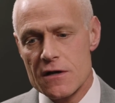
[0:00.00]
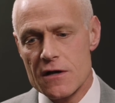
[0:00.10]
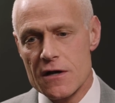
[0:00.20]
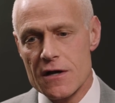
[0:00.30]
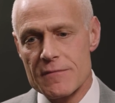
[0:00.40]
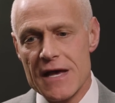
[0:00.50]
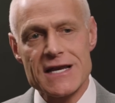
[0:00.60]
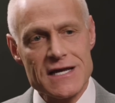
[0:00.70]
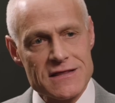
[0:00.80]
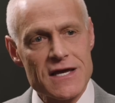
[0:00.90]

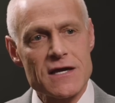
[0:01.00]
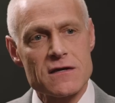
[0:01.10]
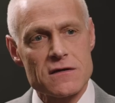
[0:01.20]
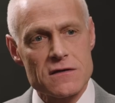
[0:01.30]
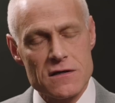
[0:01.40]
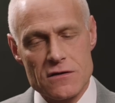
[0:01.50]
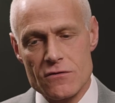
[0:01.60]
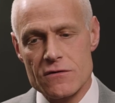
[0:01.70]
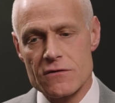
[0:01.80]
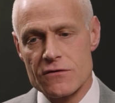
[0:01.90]
And I think, you
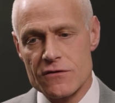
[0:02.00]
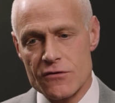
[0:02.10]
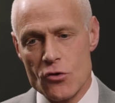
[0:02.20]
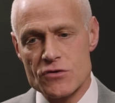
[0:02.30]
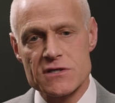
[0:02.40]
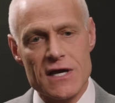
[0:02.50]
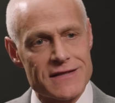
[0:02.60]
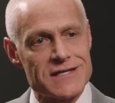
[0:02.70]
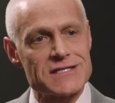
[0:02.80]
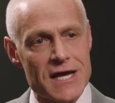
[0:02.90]
know, those
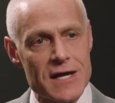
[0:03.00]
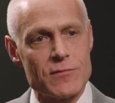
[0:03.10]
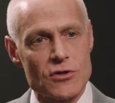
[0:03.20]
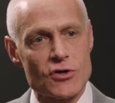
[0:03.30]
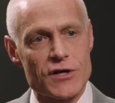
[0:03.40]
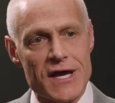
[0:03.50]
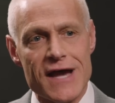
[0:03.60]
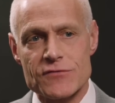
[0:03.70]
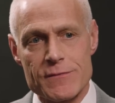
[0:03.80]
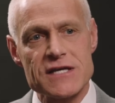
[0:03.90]
at the table are going to
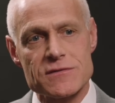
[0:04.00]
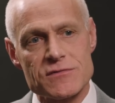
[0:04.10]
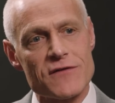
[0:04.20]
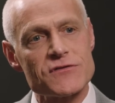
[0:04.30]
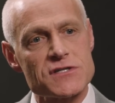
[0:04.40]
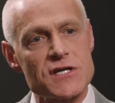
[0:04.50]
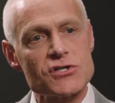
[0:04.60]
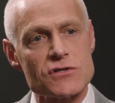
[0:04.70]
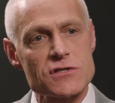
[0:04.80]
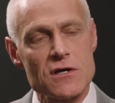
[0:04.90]
have to make some tough
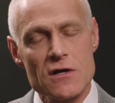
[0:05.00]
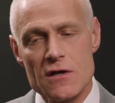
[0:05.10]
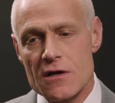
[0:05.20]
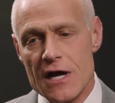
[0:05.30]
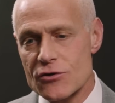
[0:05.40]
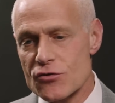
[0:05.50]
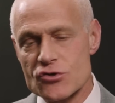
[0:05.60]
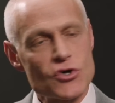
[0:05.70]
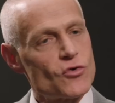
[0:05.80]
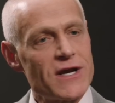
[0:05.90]
decisions. I know
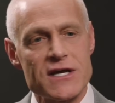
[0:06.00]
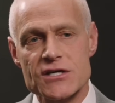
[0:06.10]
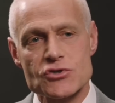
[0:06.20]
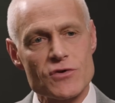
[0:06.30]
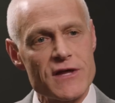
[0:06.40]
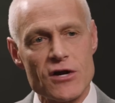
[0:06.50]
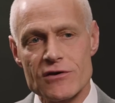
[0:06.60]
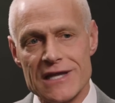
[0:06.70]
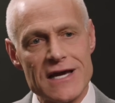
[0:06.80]
there's a great history there and